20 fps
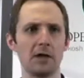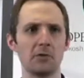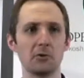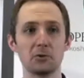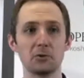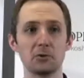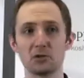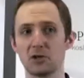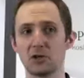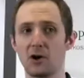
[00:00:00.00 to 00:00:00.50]

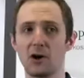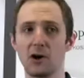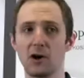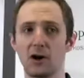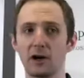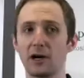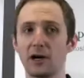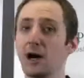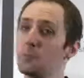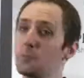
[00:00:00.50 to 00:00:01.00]
Those
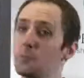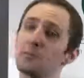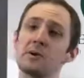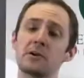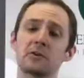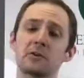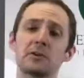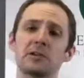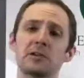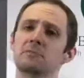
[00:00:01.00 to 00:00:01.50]
are
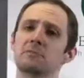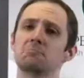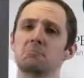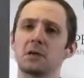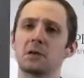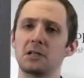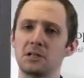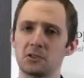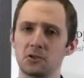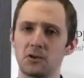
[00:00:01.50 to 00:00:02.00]
complimentary
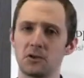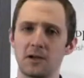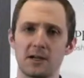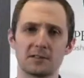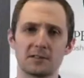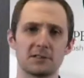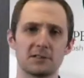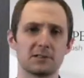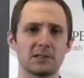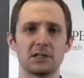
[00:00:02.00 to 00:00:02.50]
initial
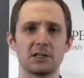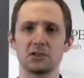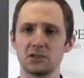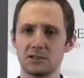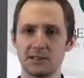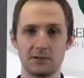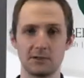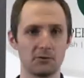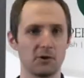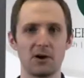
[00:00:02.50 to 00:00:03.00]

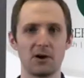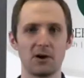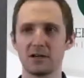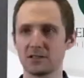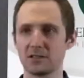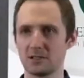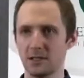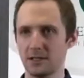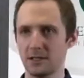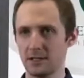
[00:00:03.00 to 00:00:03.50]
consultations. They don't
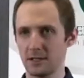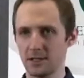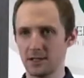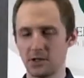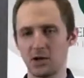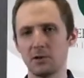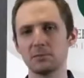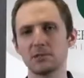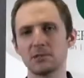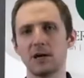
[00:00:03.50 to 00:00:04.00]
cost you anything to
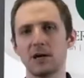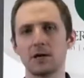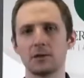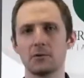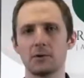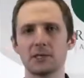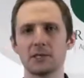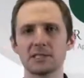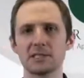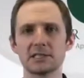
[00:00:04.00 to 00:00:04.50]
come talk
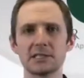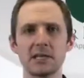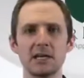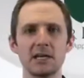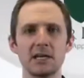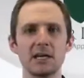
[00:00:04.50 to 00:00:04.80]
to us.